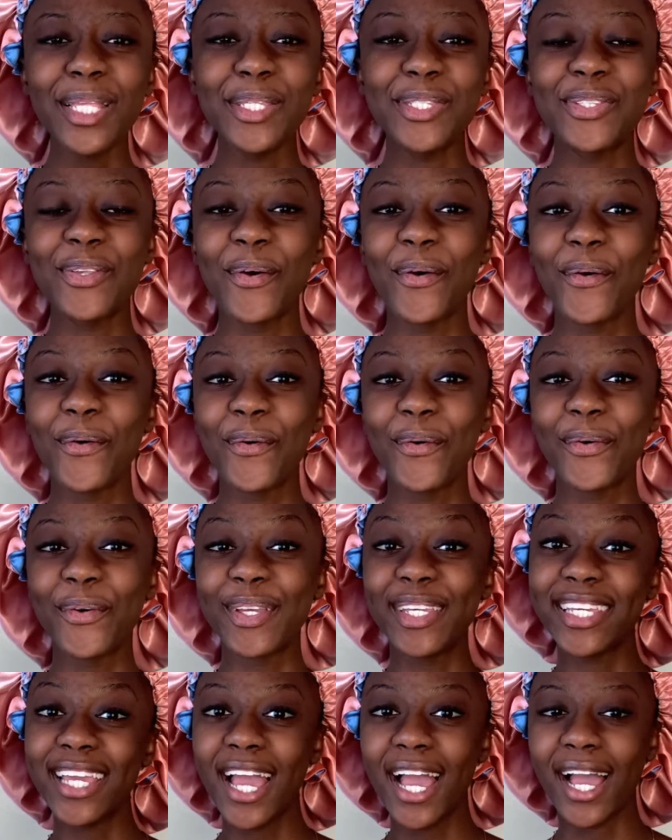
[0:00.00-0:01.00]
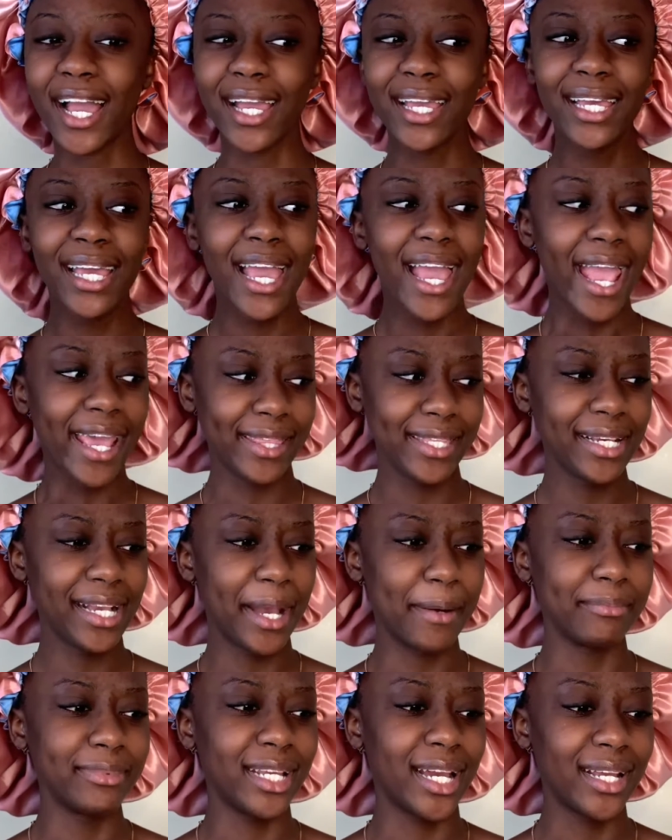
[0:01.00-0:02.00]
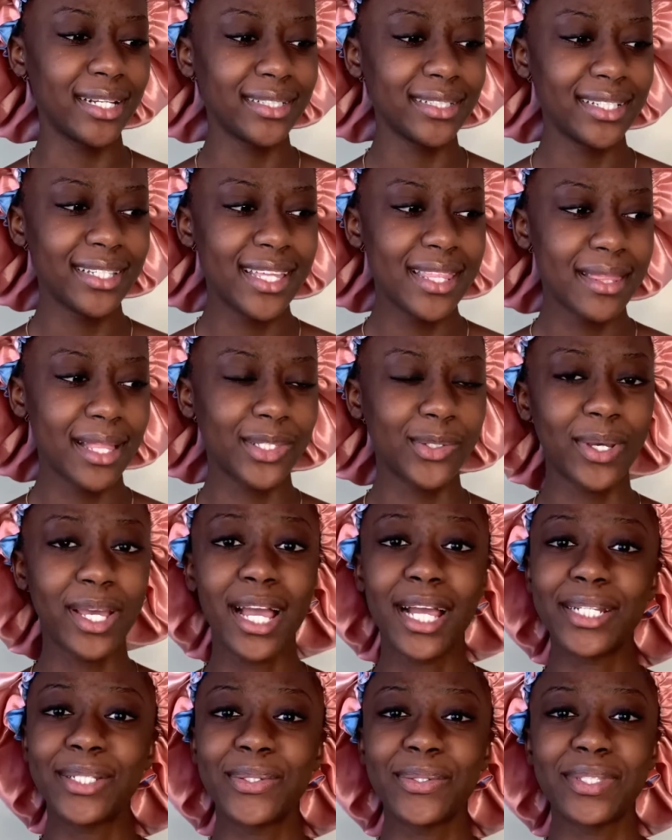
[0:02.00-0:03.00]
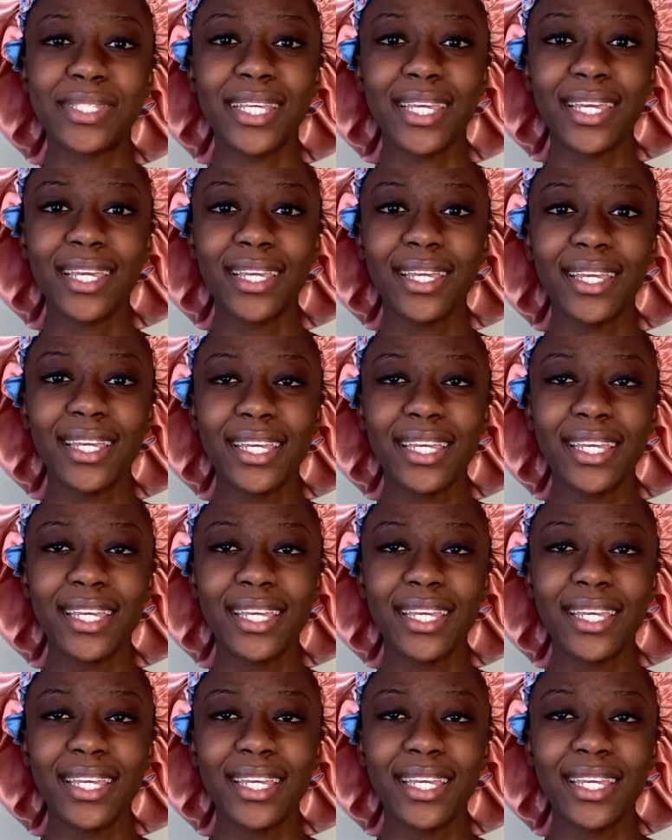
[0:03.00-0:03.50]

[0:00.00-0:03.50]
So yeah, I think I'm done. That's all I had to say.